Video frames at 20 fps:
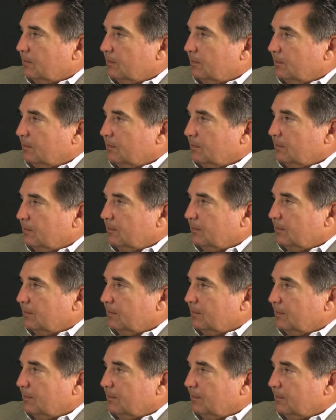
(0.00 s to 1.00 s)

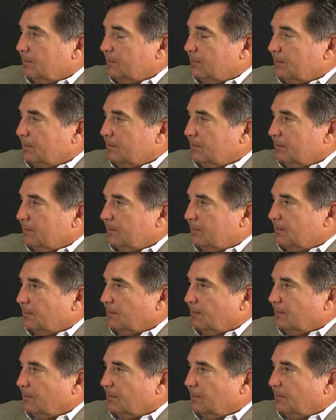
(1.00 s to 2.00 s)

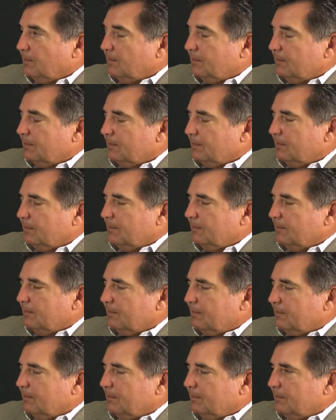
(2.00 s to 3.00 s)

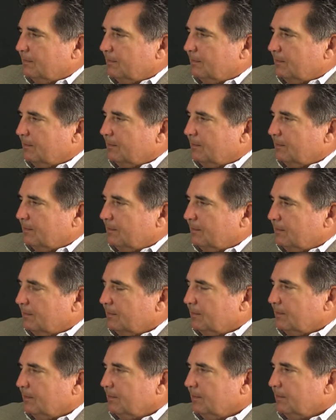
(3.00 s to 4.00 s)

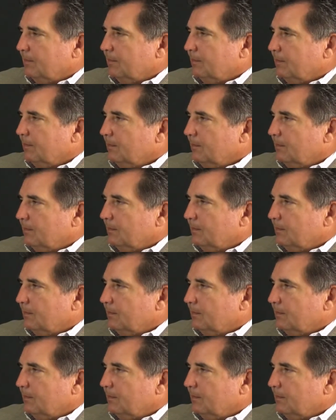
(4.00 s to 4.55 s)
(silent)